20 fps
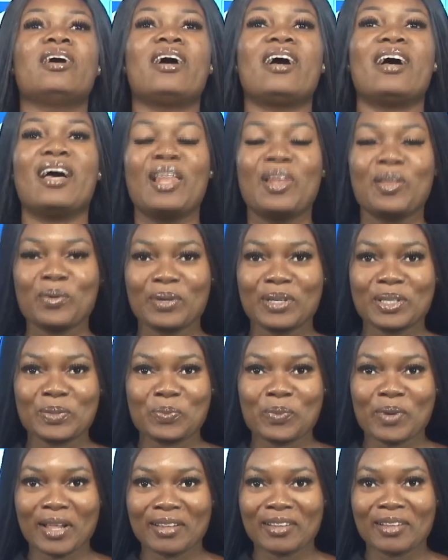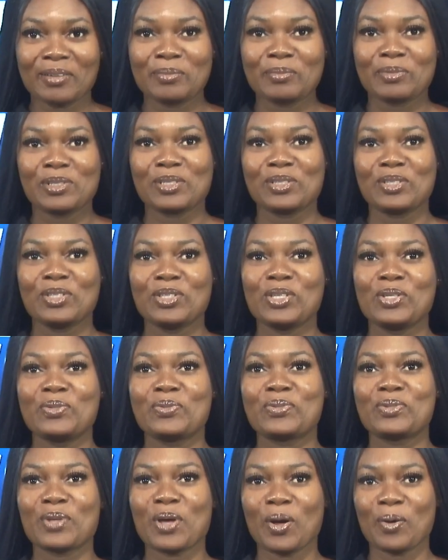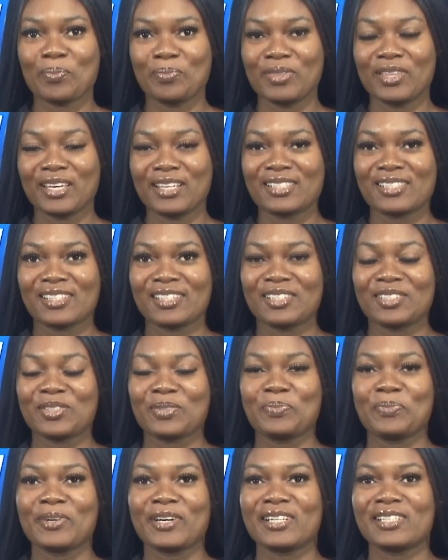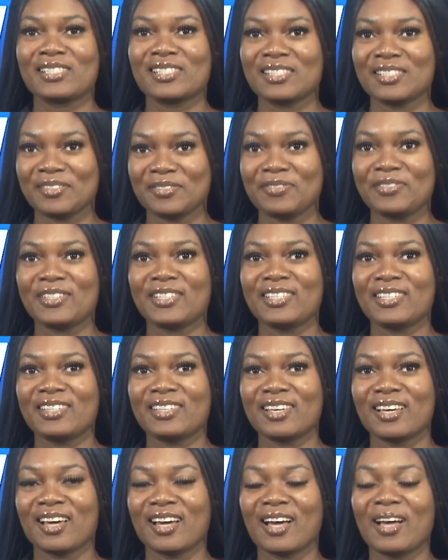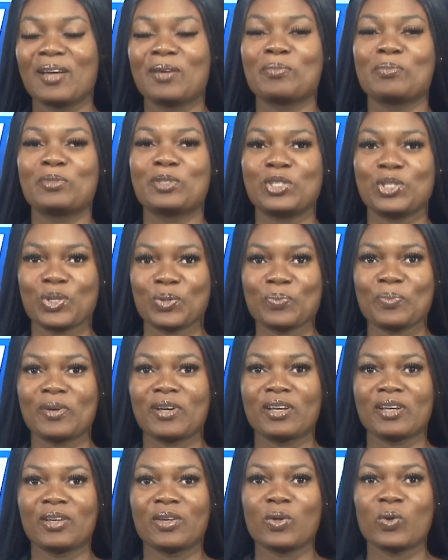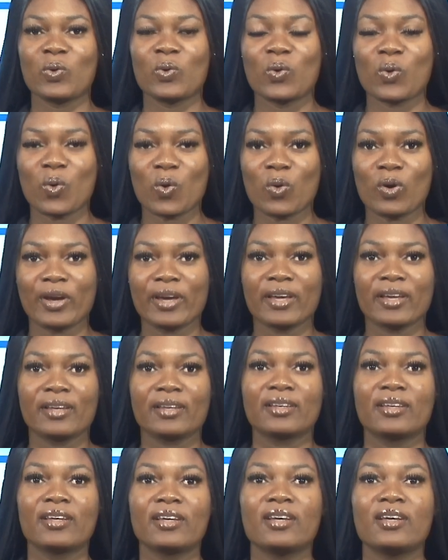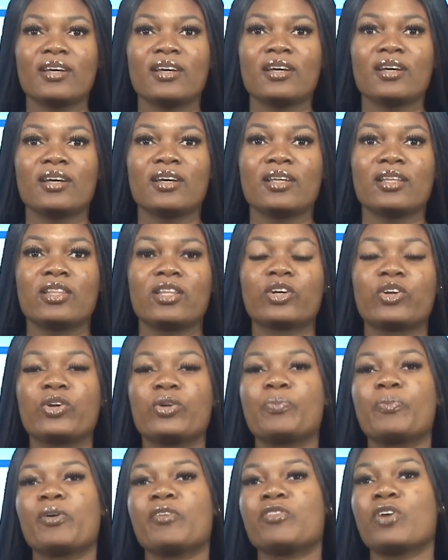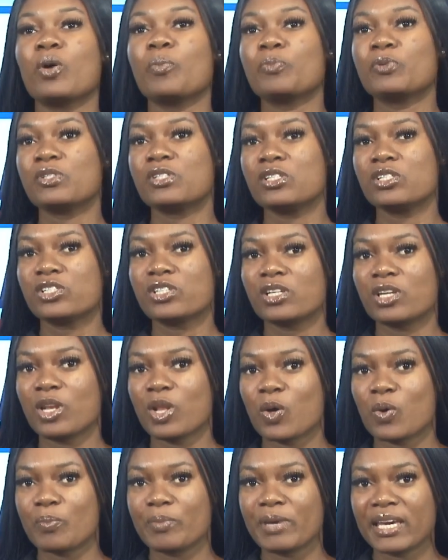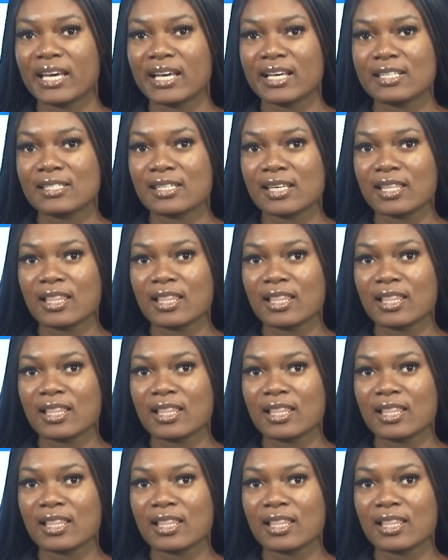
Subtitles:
Hello and welcome to the News Update on Enterprise TV. I'm Choma Okohe. The group of opposition lawmakers in the